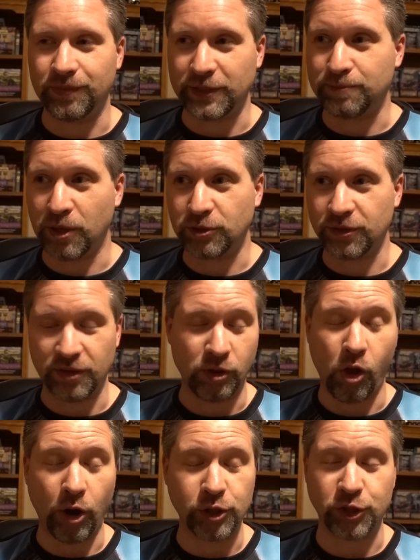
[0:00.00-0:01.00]
especially the
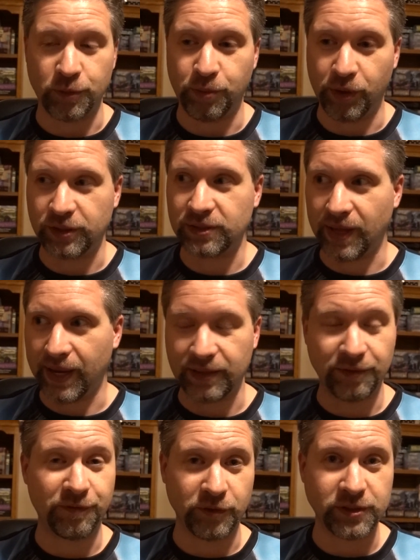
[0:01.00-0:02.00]
larger books like
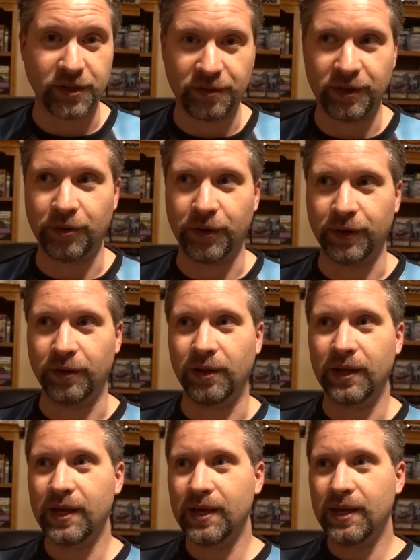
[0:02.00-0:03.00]
the first Ethereal.